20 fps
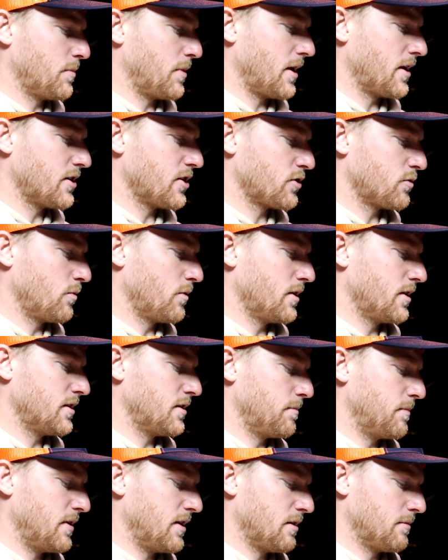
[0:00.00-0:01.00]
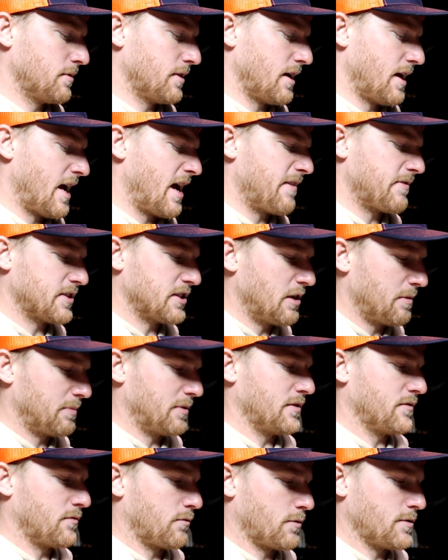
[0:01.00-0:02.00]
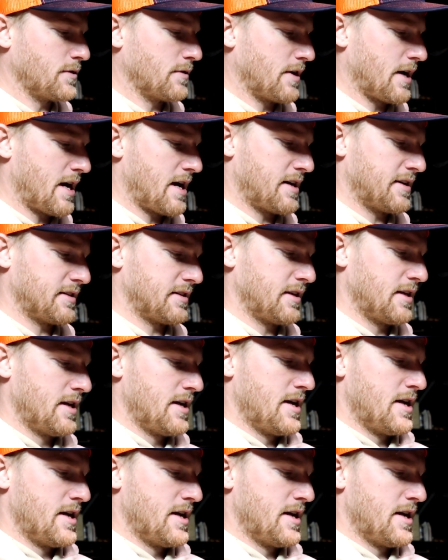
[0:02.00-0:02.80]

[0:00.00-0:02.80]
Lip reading: but I just wanted to be able to have something for you guys